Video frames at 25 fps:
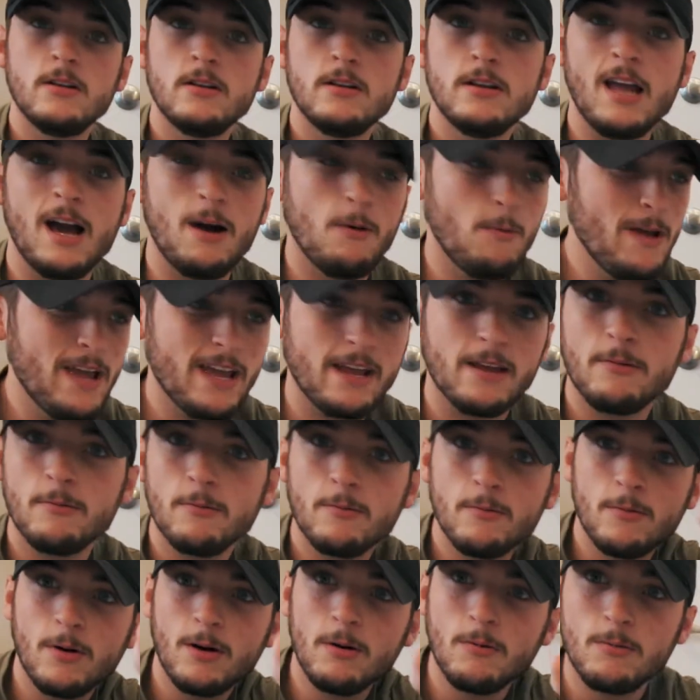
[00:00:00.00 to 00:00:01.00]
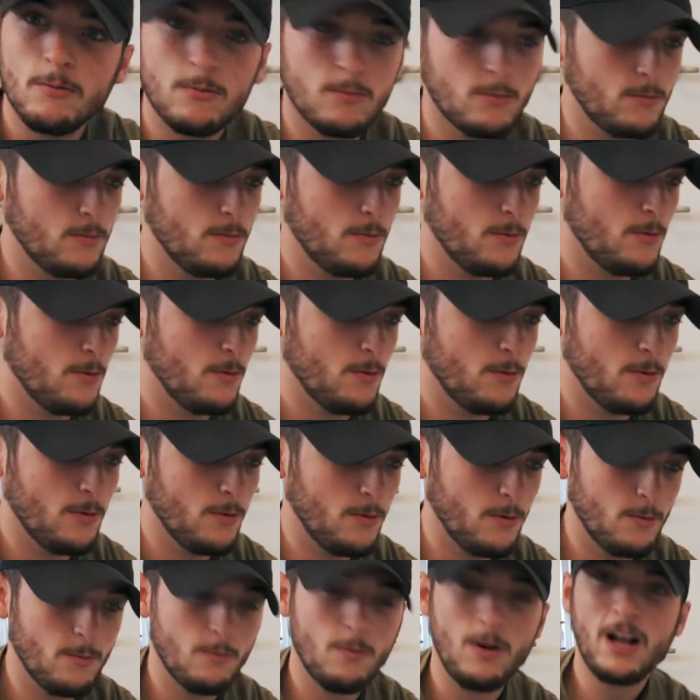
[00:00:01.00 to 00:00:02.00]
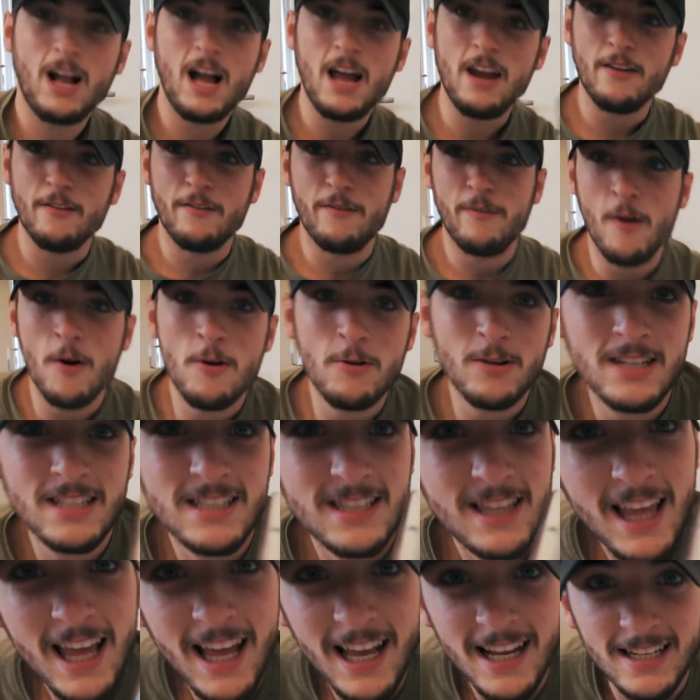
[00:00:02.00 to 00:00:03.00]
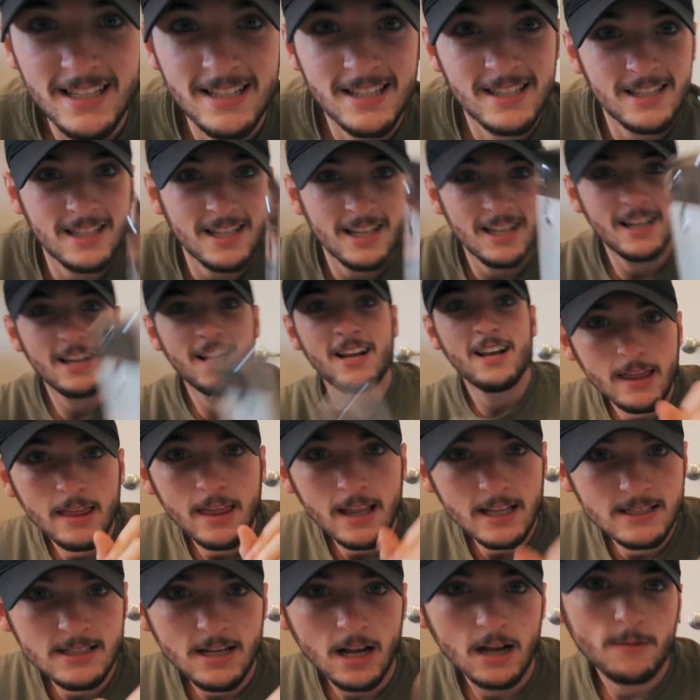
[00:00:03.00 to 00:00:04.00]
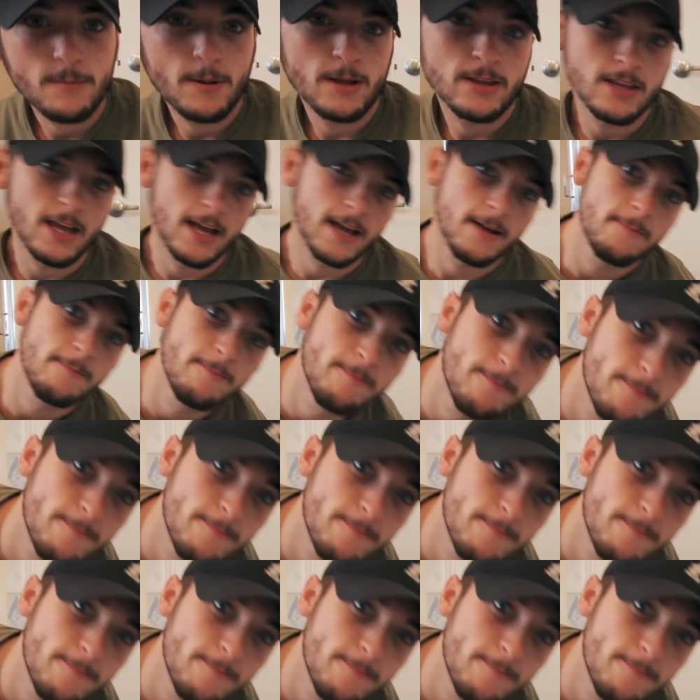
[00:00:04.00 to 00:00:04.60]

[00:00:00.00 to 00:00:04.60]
Now wait, what kind of phone is this? Let's talk about that.